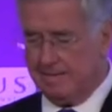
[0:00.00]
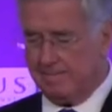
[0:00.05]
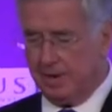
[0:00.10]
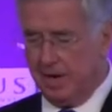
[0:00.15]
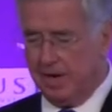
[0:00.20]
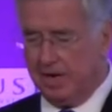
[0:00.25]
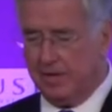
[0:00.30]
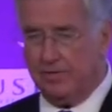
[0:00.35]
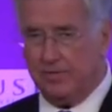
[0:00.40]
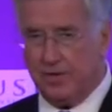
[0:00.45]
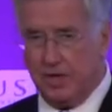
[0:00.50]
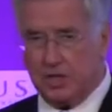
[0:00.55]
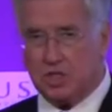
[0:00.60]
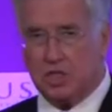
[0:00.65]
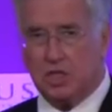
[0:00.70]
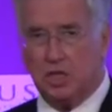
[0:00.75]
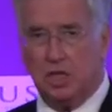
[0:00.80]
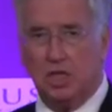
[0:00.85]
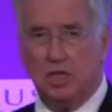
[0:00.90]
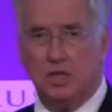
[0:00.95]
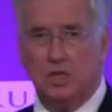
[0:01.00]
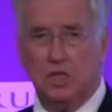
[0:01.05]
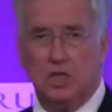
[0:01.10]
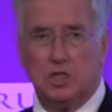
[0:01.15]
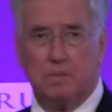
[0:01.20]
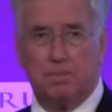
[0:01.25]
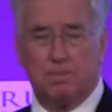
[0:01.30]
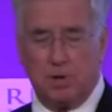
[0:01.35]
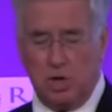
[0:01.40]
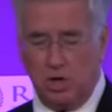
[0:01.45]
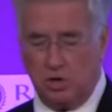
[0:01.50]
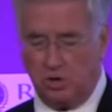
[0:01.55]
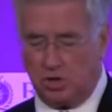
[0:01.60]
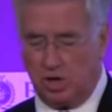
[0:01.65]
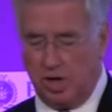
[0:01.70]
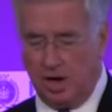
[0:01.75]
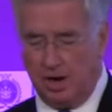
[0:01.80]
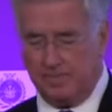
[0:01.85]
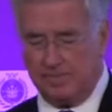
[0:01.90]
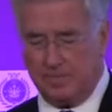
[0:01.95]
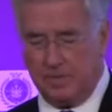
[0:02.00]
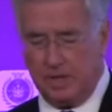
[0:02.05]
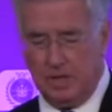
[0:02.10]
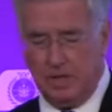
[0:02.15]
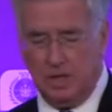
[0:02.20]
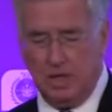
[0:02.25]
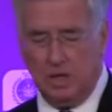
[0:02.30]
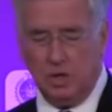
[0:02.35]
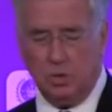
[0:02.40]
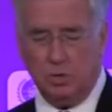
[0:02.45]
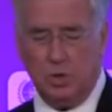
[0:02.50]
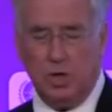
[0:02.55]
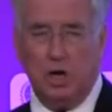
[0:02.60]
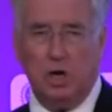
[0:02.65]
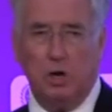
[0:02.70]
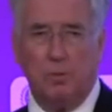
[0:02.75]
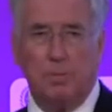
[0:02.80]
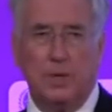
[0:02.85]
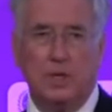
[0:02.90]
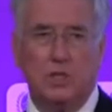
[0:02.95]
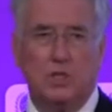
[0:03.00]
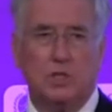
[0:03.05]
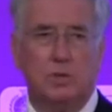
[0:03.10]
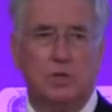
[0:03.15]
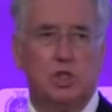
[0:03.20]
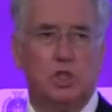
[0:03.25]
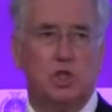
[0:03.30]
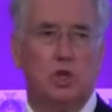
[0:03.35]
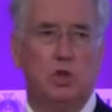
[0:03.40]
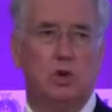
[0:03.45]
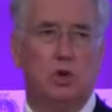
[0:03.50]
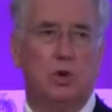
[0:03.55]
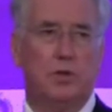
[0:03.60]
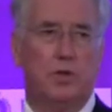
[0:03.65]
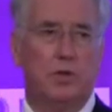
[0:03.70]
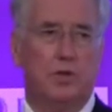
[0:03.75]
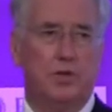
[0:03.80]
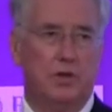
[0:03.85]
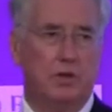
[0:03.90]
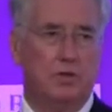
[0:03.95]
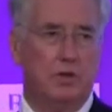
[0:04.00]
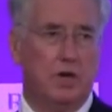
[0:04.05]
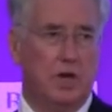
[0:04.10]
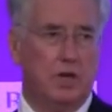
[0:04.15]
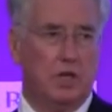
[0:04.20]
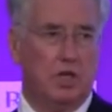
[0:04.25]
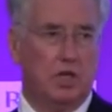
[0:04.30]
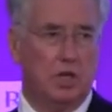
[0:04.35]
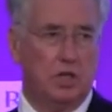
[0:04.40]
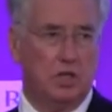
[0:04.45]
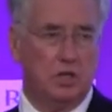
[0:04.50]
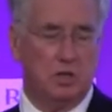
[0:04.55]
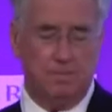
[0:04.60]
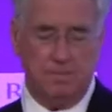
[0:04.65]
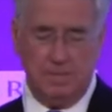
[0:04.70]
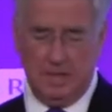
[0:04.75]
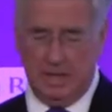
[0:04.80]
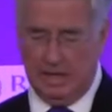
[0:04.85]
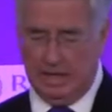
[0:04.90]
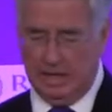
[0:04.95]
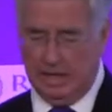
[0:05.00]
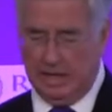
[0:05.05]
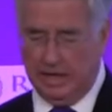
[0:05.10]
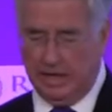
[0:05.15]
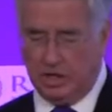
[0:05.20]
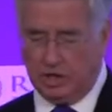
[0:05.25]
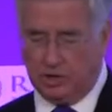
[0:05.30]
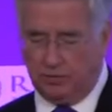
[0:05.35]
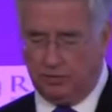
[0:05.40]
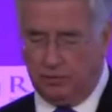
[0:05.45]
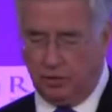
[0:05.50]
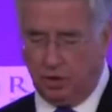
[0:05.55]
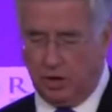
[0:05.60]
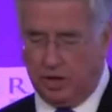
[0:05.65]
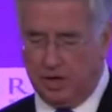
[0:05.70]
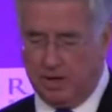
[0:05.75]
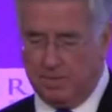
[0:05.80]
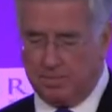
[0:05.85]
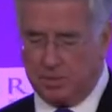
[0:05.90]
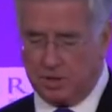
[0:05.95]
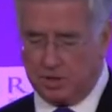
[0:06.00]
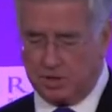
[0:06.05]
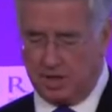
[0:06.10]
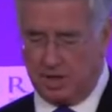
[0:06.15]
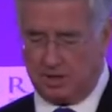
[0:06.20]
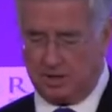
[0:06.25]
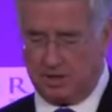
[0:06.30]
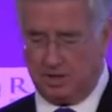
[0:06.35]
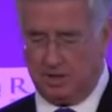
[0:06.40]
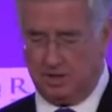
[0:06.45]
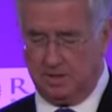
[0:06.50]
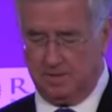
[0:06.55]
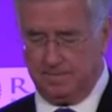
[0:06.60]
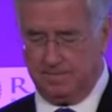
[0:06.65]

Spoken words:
By investing in this programme, we're helping to ensure that the United Kingdom is fully protected.